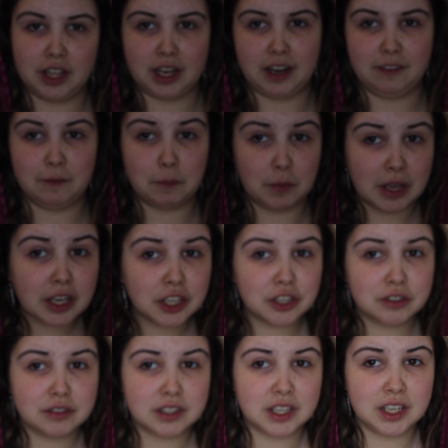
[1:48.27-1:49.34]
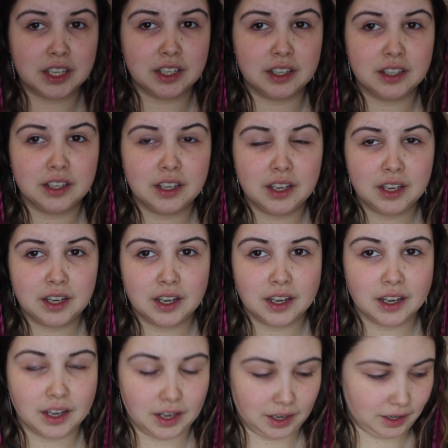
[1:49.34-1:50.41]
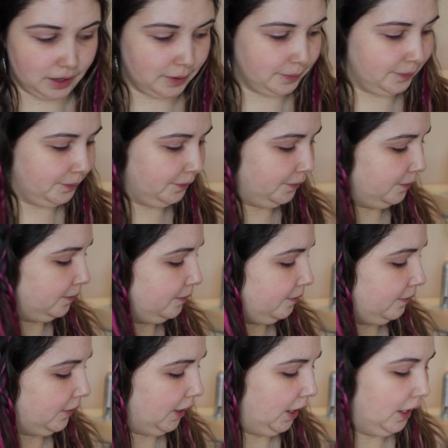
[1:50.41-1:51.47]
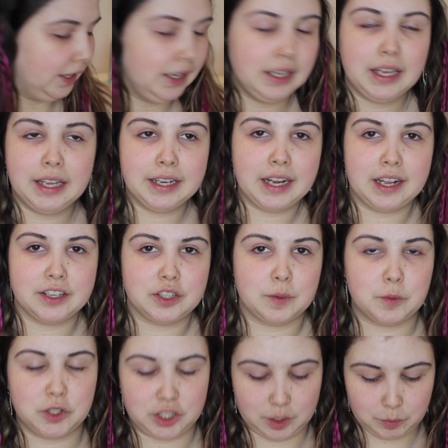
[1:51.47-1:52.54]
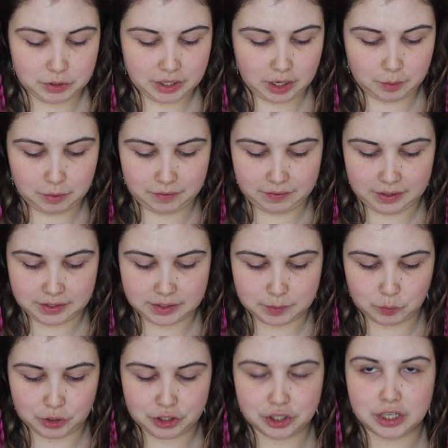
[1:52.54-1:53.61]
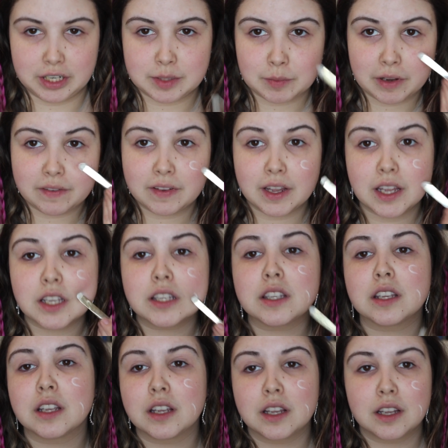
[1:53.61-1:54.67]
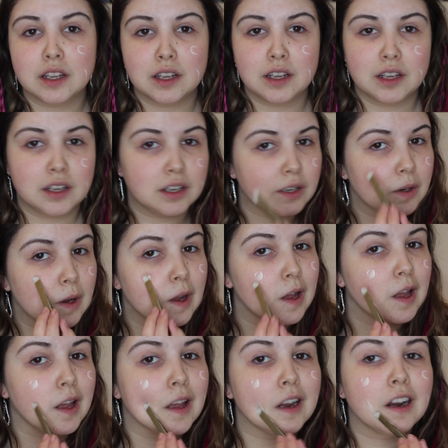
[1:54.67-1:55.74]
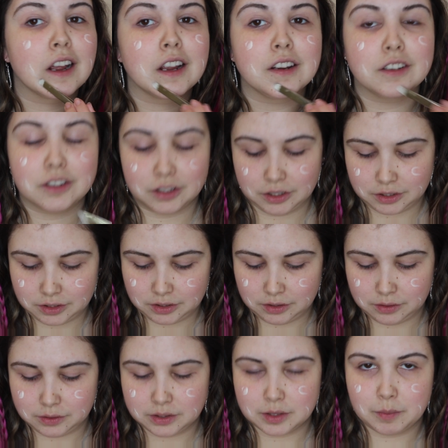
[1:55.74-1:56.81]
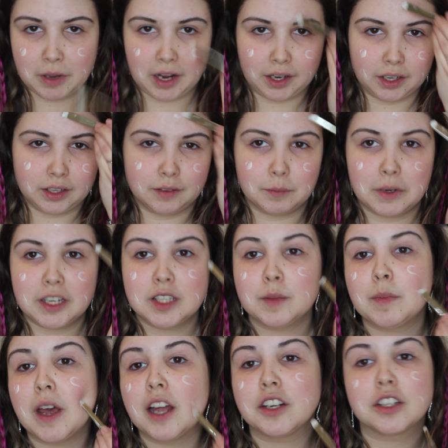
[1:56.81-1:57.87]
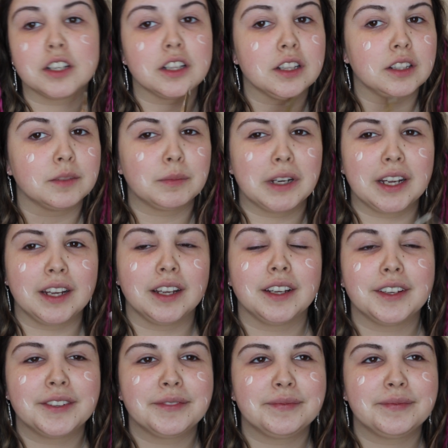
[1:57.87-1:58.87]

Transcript: that I've been using. And yeah, so I'm just going to put that on my face to moisturize my face. And I usually just use the back end of my spatula, my